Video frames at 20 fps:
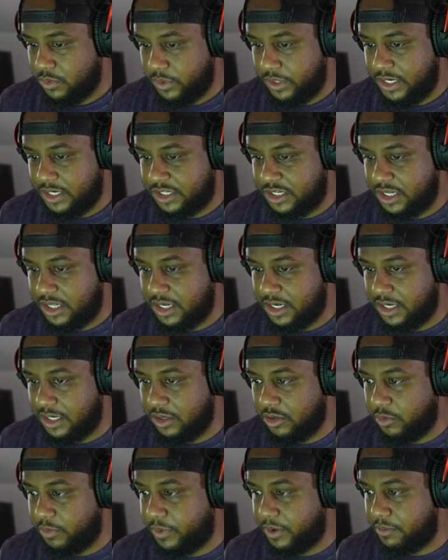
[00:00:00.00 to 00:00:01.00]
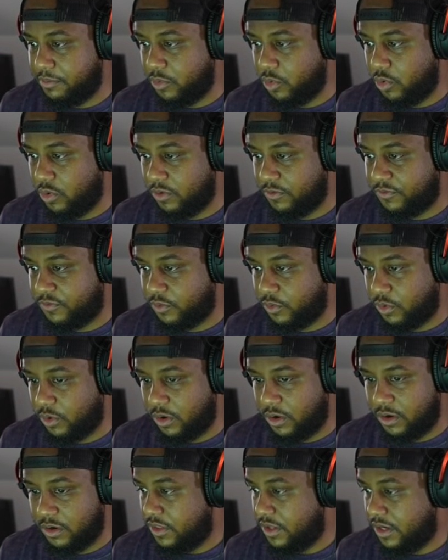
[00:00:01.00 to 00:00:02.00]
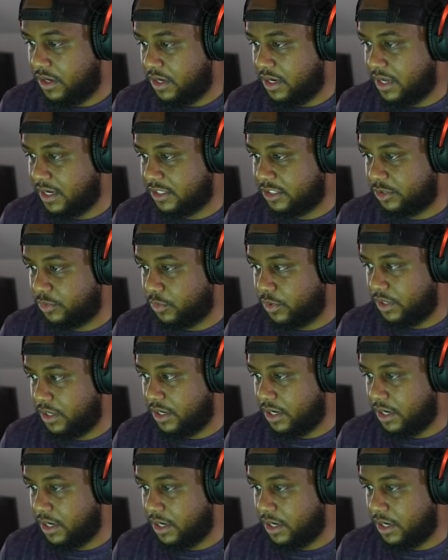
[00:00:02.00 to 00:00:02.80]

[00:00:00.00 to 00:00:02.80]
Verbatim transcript: We just need a little bit more for the next one